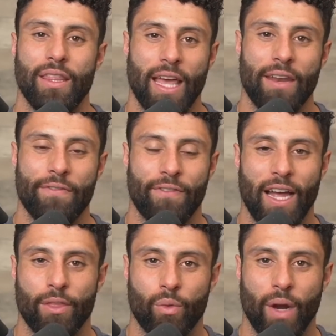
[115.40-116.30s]
then
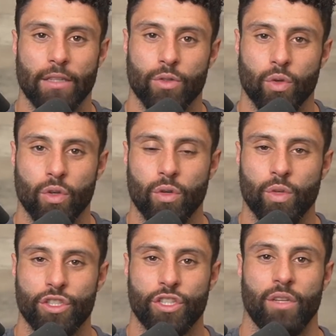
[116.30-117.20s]
find the right tool,
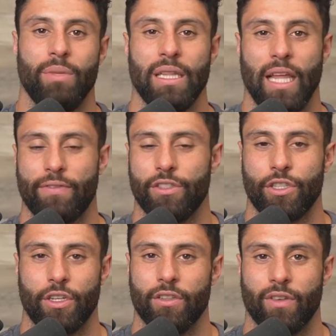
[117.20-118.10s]
which could be life
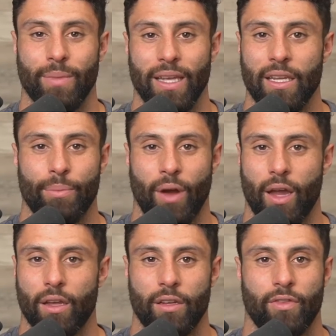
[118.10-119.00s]
insurance from any
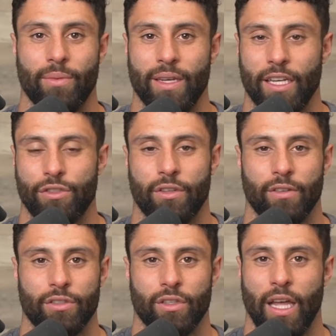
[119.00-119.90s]
product, from index
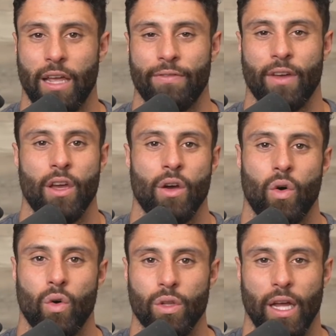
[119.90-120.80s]
universal life,
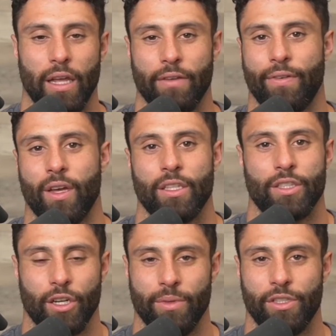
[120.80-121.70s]
whole life,
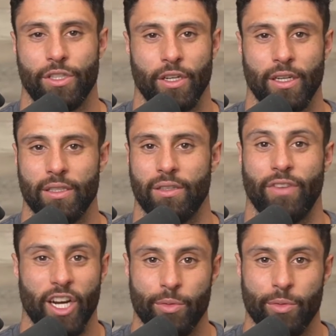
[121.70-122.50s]
term insurance, variable